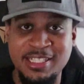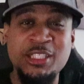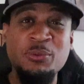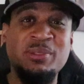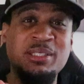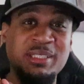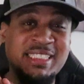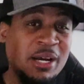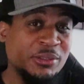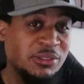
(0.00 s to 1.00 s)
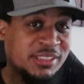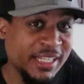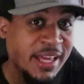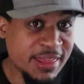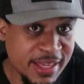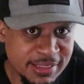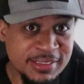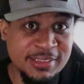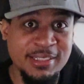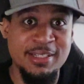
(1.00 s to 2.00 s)
and she tells her son
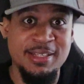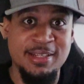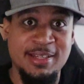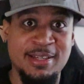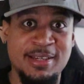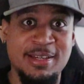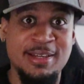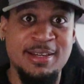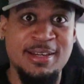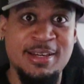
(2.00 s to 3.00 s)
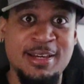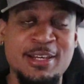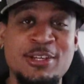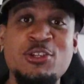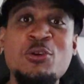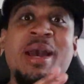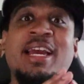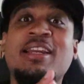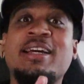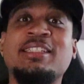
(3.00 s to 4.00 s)
this, you
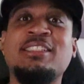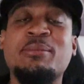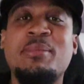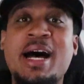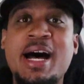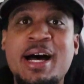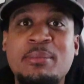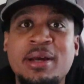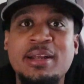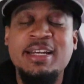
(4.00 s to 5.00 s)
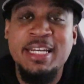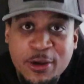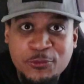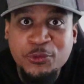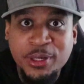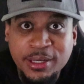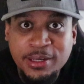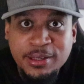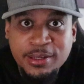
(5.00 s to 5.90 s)
may look at your mom different